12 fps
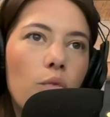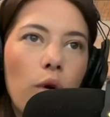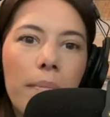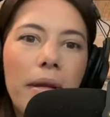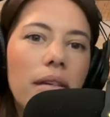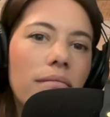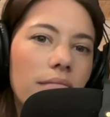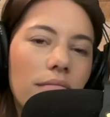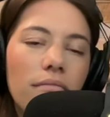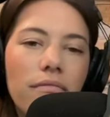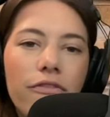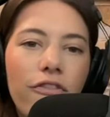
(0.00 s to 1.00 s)
women
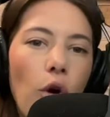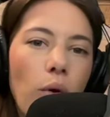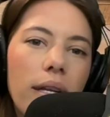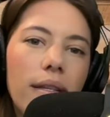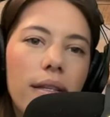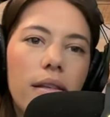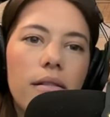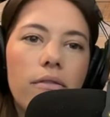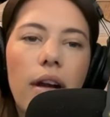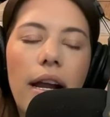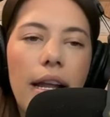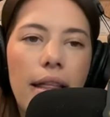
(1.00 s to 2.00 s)
focused, right?